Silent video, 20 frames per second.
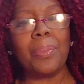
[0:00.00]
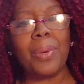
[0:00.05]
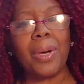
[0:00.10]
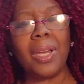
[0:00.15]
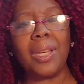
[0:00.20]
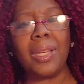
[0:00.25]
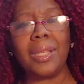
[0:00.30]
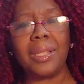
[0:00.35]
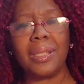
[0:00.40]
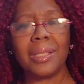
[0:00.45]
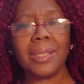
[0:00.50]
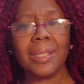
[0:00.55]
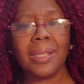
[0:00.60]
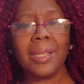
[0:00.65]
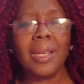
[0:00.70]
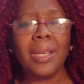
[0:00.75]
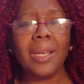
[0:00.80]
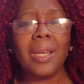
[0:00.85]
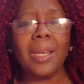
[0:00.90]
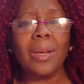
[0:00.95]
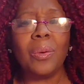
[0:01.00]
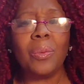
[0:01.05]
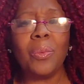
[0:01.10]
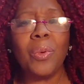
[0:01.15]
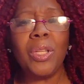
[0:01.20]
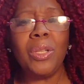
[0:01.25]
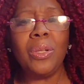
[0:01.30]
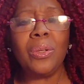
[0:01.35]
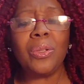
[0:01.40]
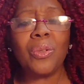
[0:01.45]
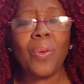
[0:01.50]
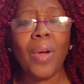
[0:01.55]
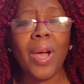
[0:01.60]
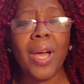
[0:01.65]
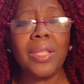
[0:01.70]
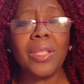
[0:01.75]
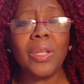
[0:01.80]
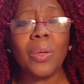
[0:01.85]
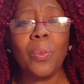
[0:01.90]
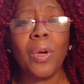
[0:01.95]
But when you're
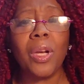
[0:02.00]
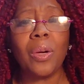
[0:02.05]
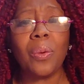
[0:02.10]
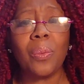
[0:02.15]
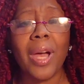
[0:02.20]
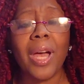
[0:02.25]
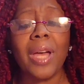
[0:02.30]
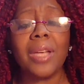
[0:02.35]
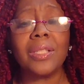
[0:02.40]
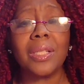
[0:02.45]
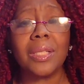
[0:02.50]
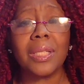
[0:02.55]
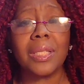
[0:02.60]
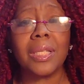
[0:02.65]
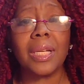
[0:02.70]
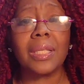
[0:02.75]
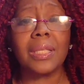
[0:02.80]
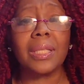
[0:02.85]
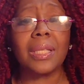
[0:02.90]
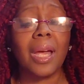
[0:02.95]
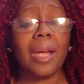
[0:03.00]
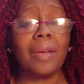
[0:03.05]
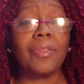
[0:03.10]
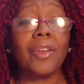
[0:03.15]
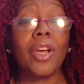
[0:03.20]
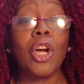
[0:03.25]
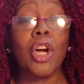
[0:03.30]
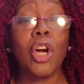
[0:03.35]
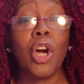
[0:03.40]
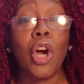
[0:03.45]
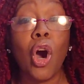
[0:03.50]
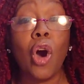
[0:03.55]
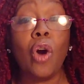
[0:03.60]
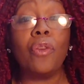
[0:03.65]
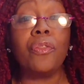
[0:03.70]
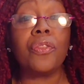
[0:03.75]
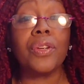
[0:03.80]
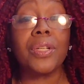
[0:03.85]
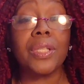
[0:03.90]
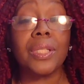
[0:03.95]
trying to winterize your sex life,
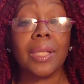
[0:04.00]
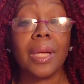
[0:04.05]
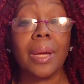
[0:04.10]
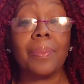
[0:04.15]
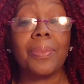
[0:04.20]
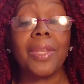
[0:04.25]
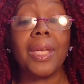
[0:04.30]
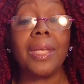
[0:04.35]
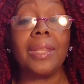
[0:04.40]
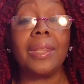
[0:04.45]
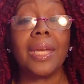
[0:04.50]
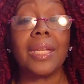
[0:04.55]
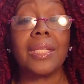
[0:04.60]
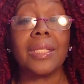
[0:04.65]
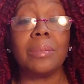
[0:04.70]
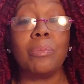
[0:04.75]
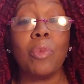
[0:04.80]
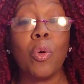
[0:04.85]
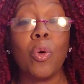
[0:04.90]
go for something that's